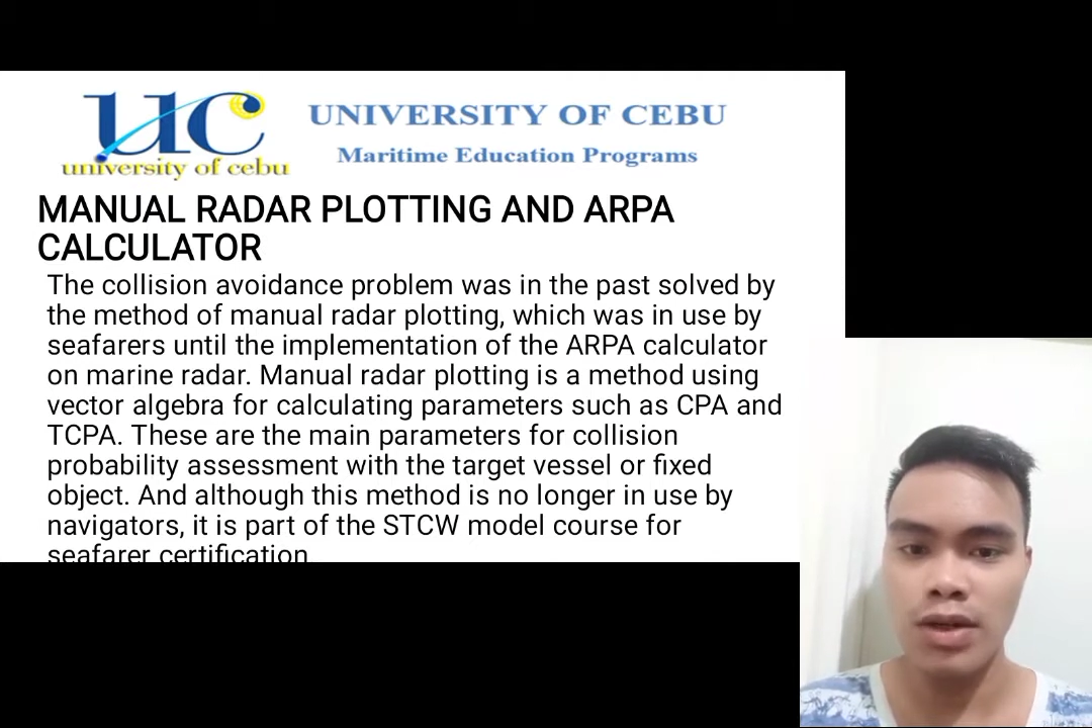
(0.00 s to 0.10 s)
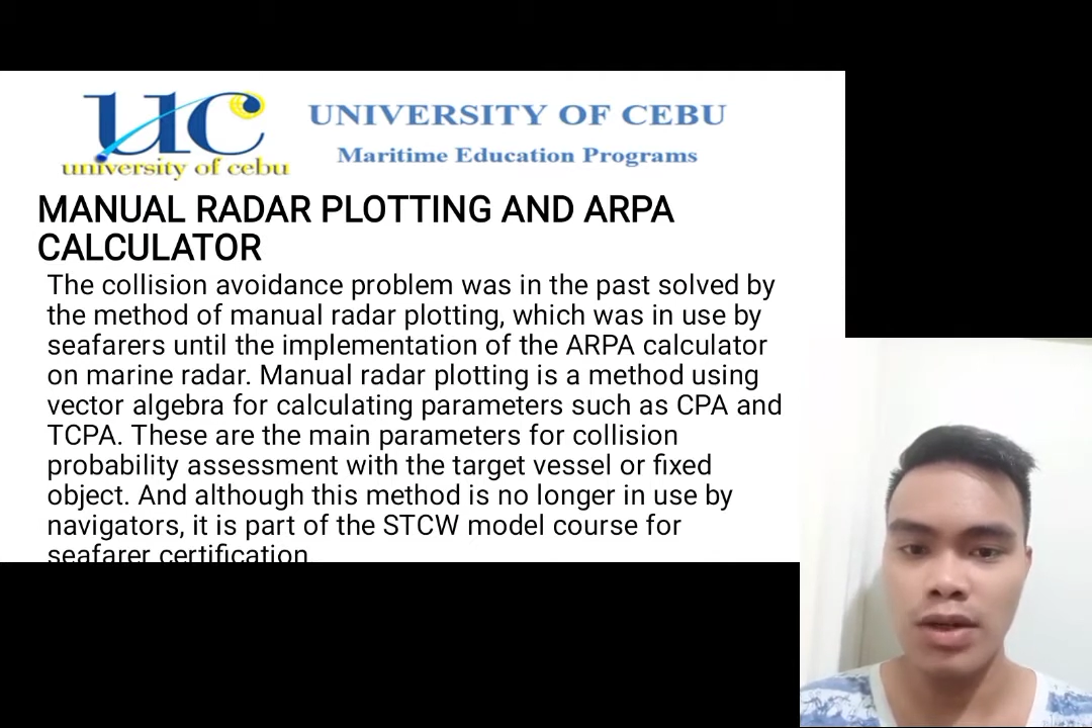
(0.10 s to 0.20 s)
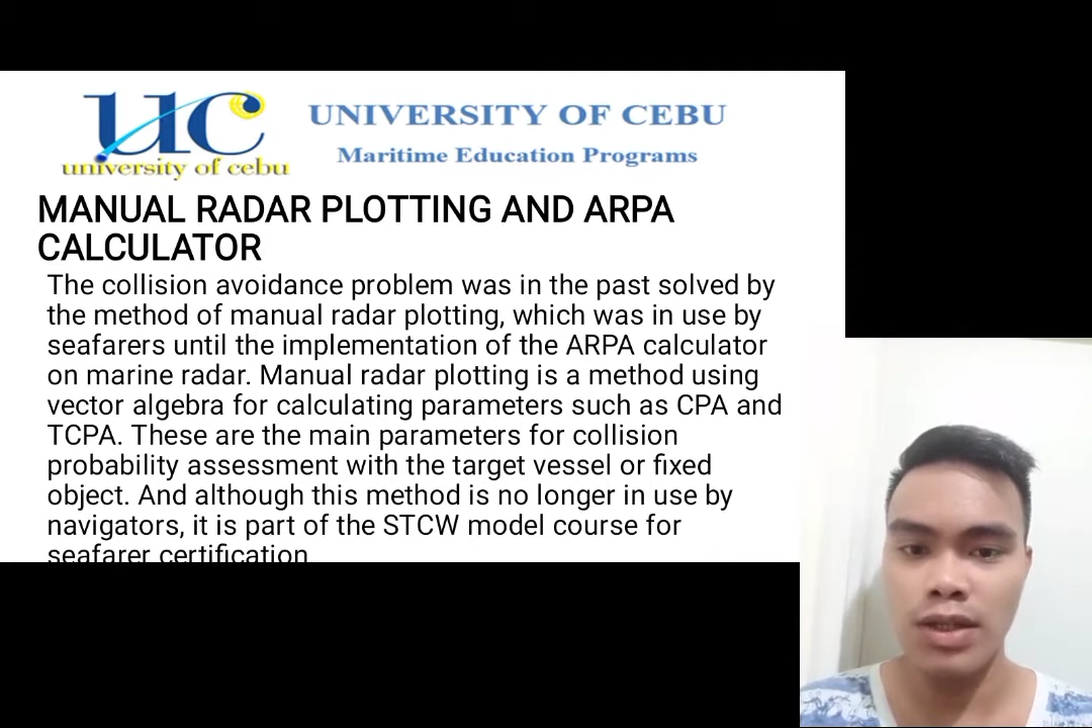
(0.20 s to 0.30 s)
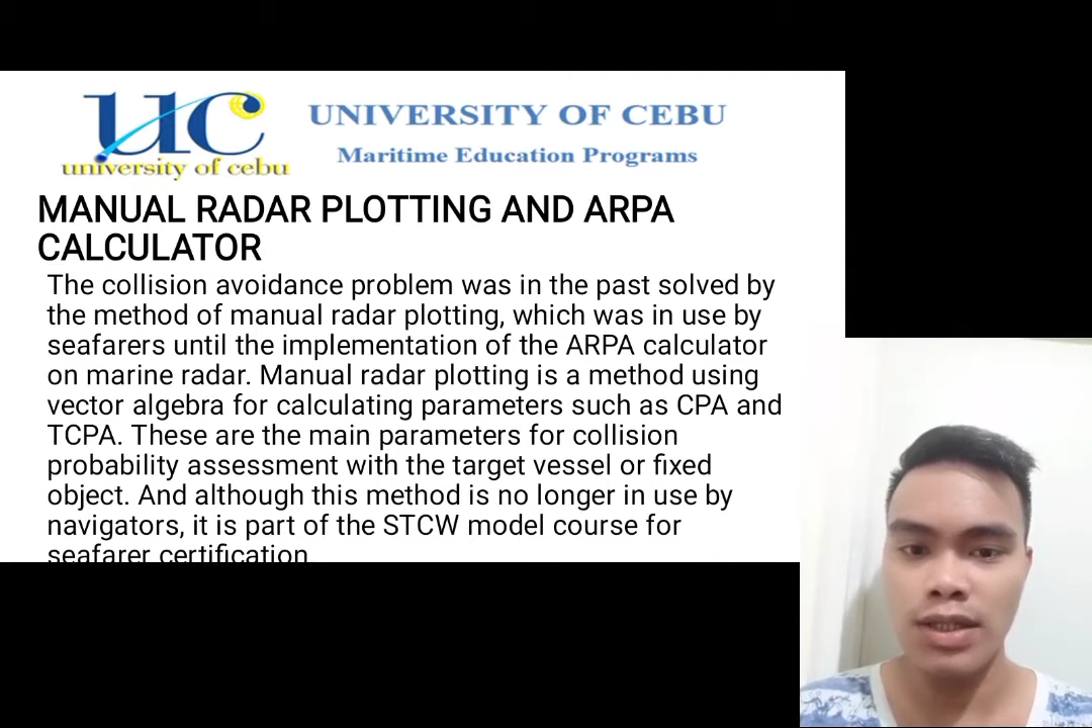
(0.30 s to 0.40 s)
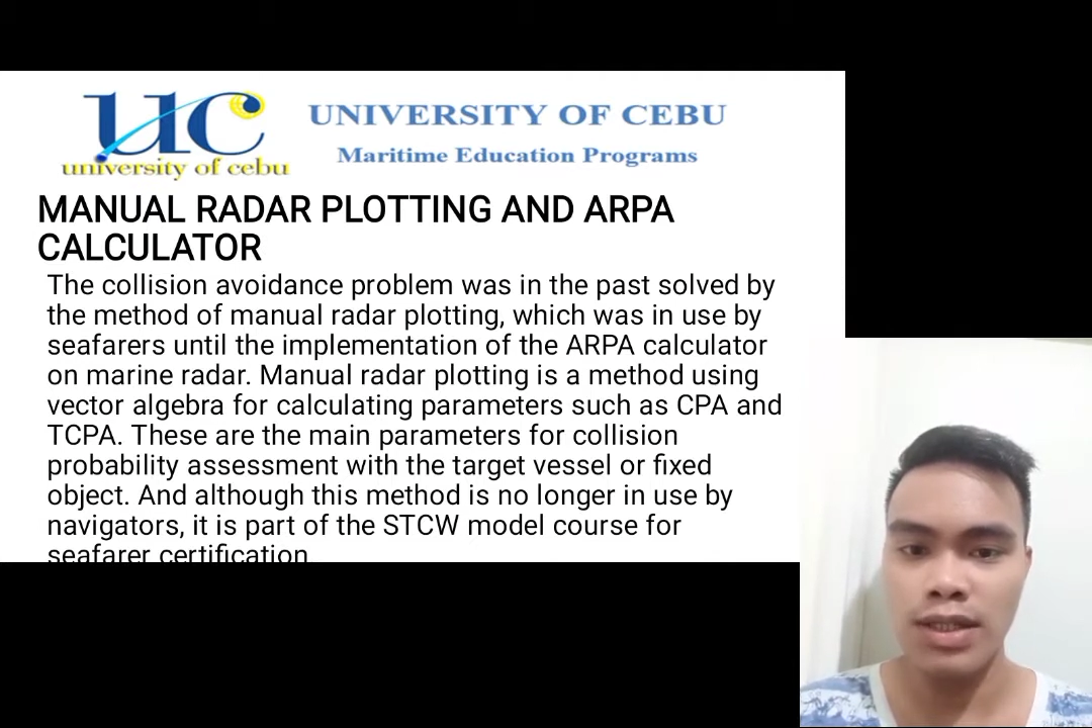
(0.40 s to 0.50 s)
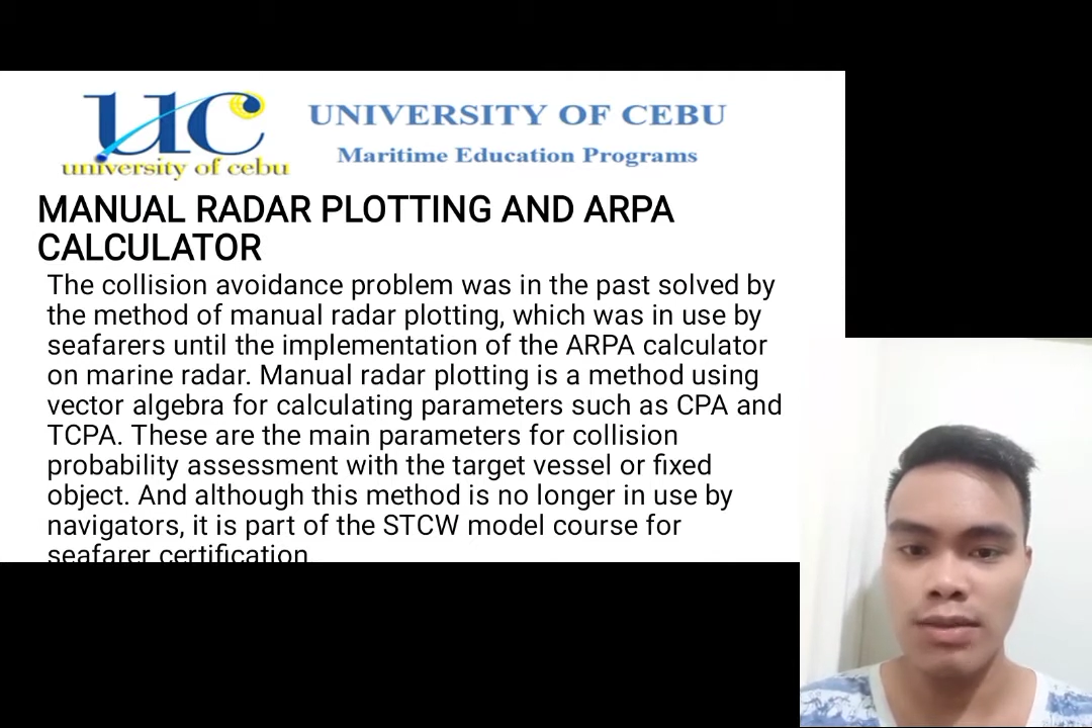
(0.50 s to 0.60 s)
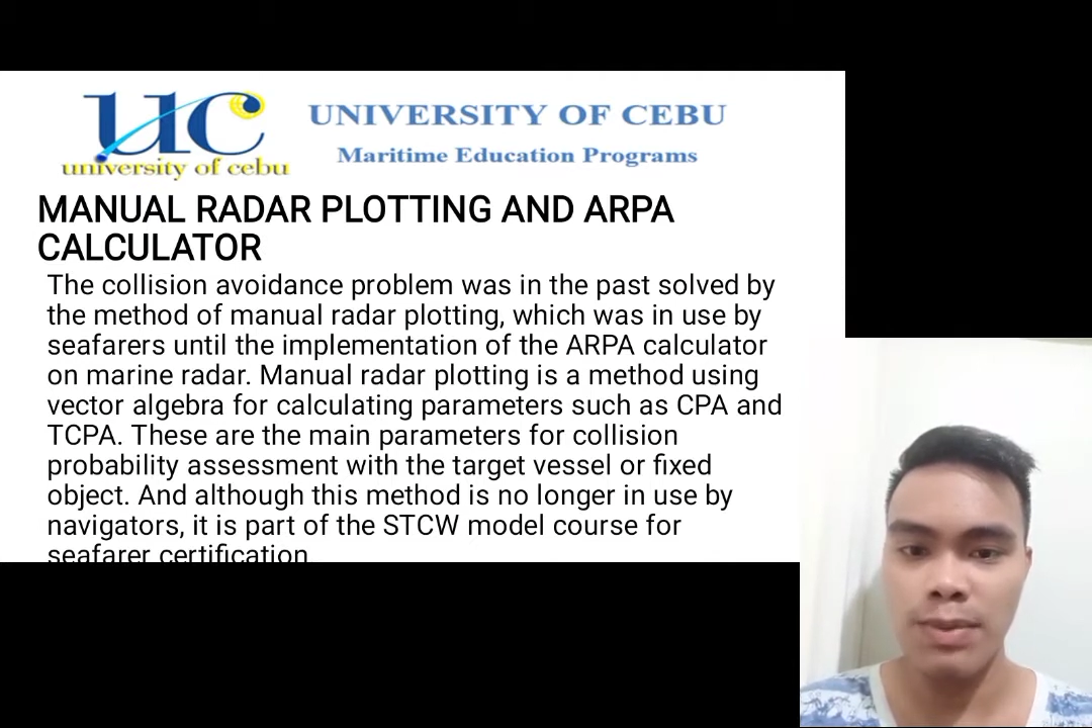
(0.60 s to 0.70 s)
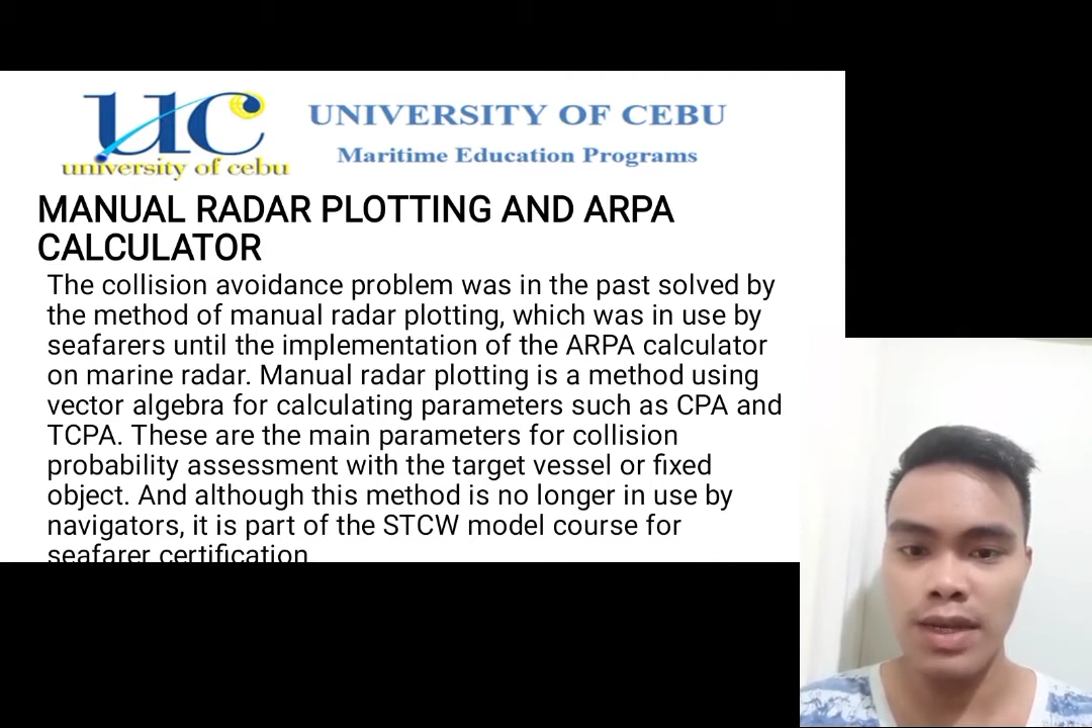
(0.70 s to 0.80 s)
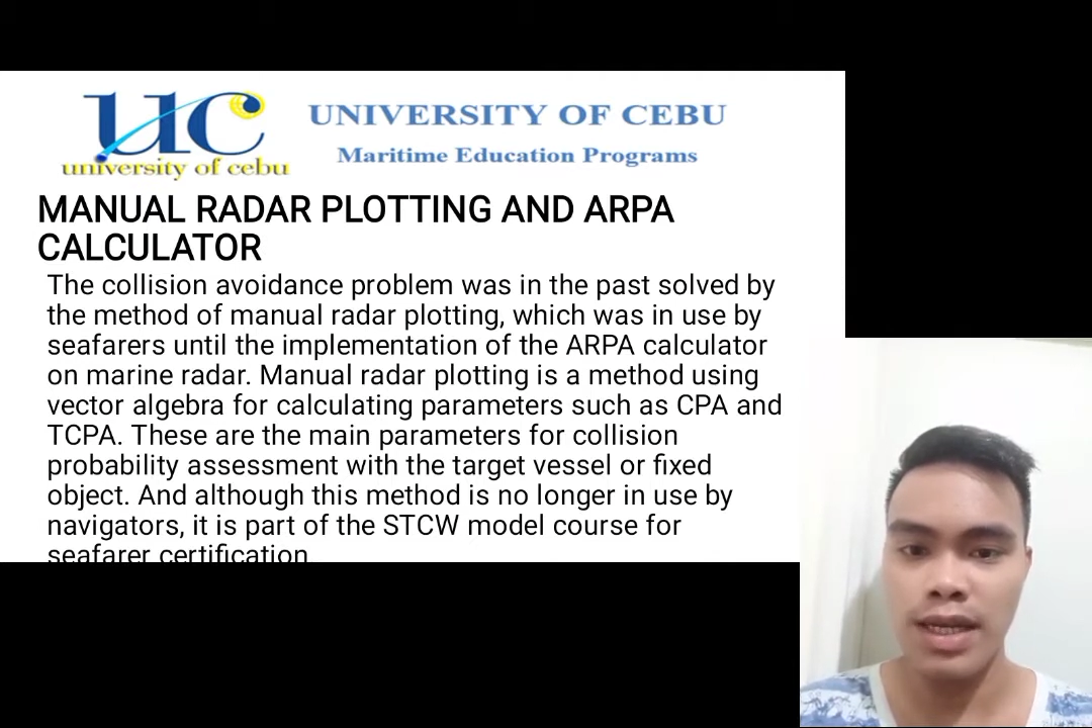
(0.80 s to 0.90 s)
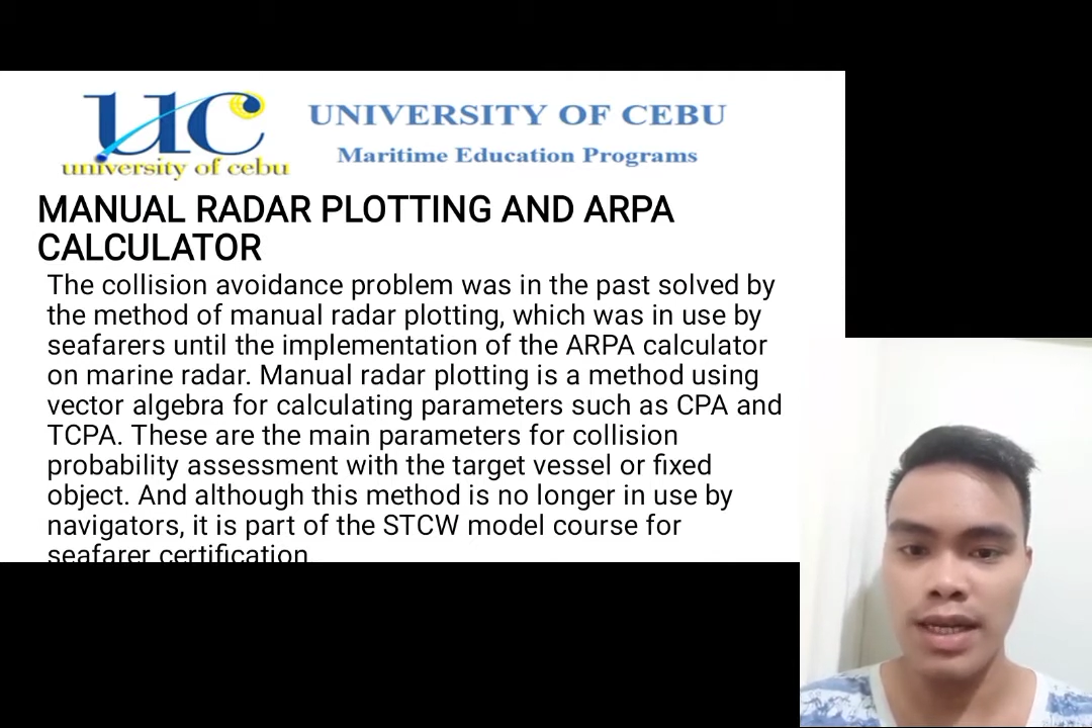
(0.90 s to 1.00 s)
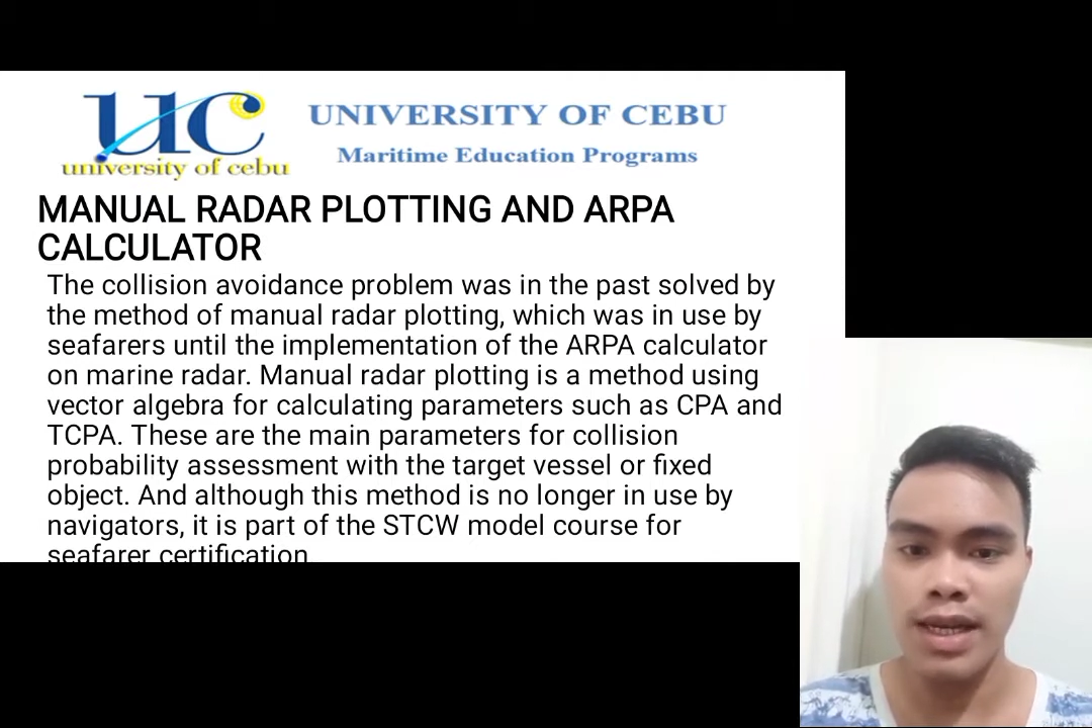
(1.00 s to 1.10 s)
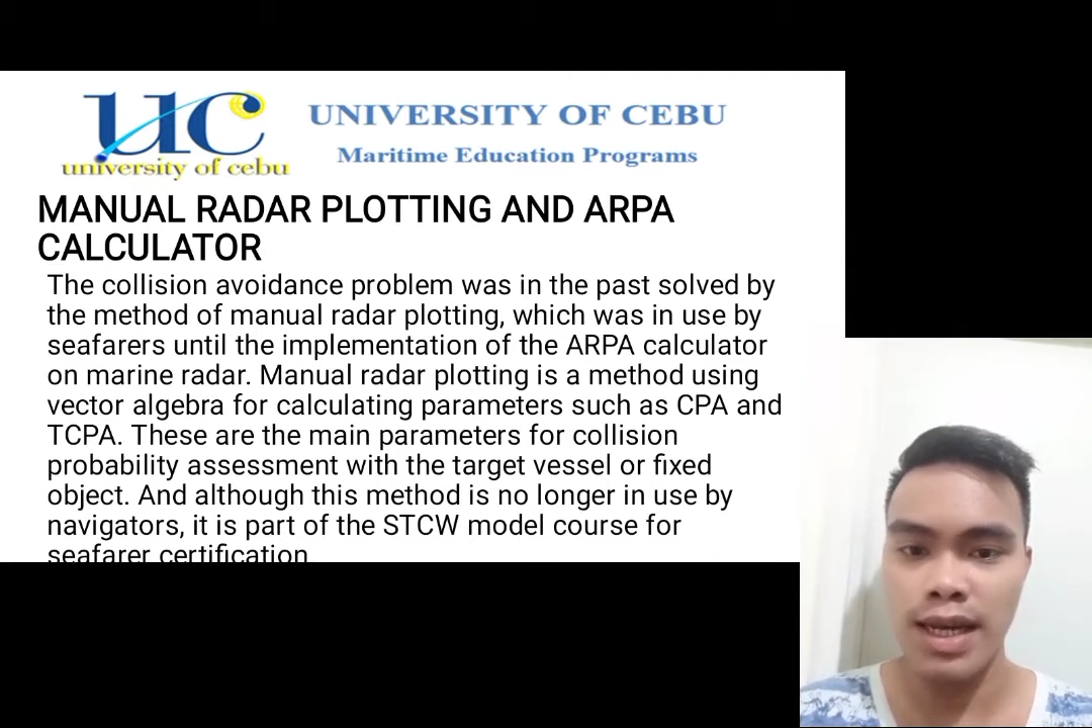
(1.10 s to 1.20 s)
course and speed